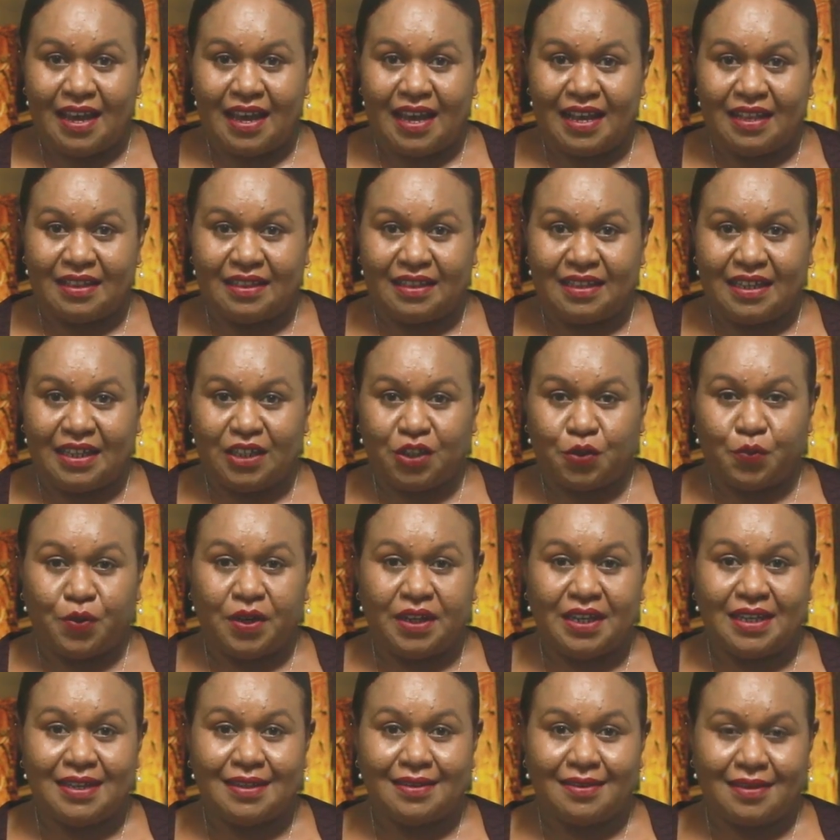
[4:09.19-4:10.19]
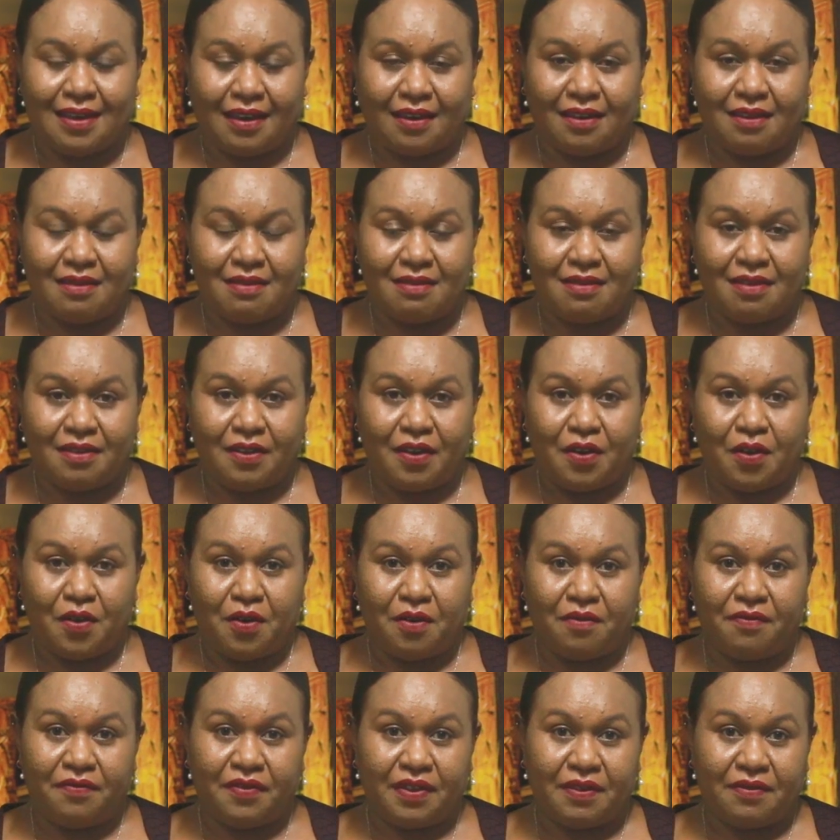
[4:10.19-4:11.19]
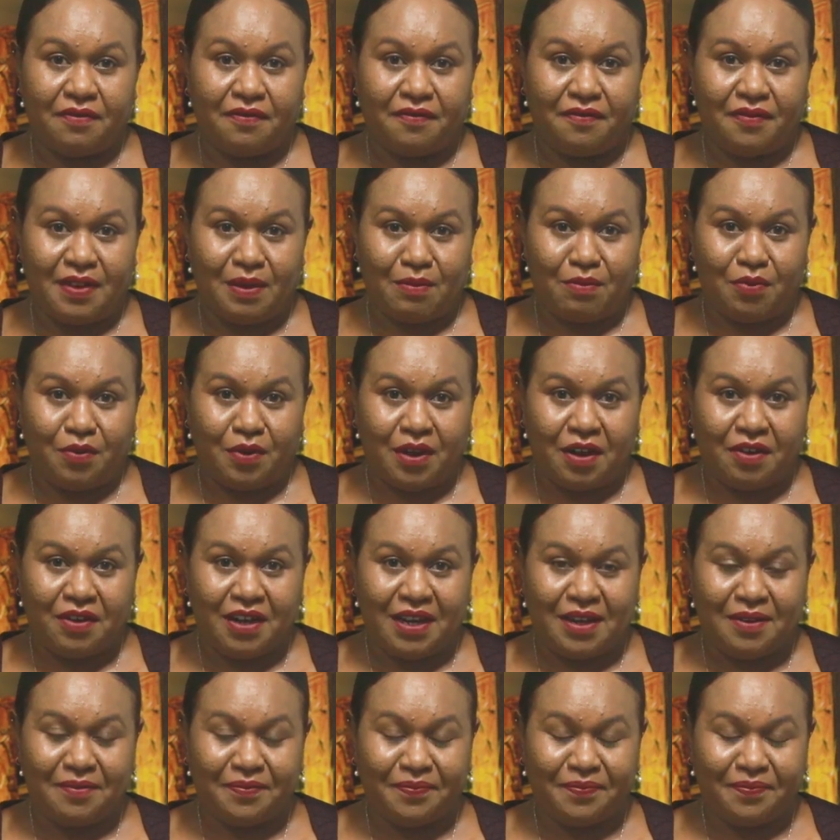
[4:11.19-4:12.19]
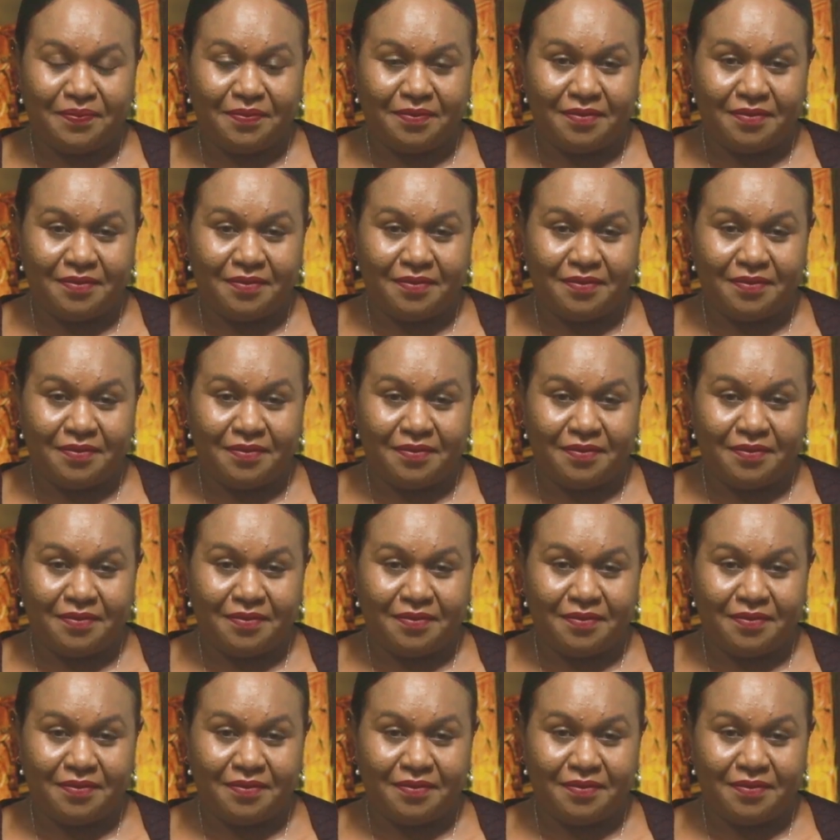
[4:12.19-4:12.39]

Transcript: and the 22nd of February.